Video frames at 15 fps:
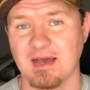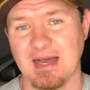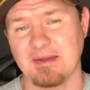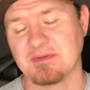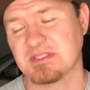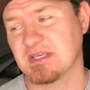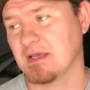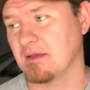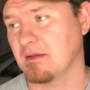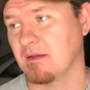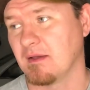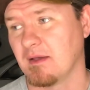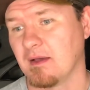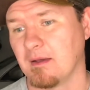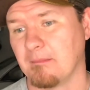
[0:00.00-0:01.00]
I would
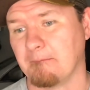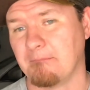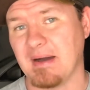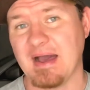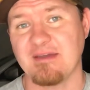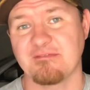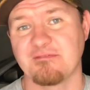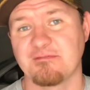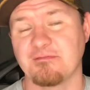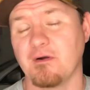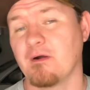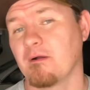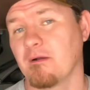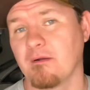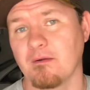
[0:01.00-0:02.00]
say by
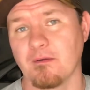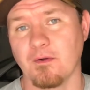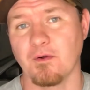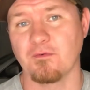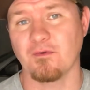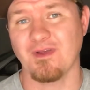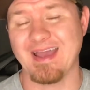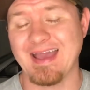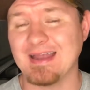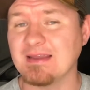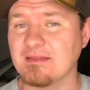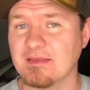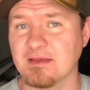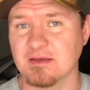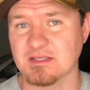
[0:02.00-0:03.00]
far over
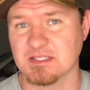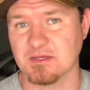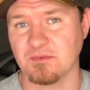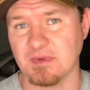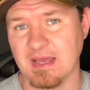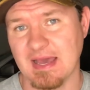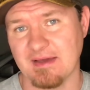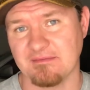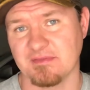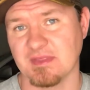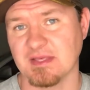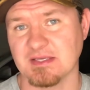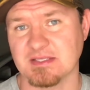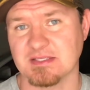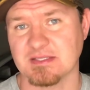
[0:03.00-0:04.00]
anything else that we have
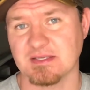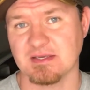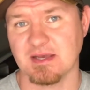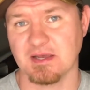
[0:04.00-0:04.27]
this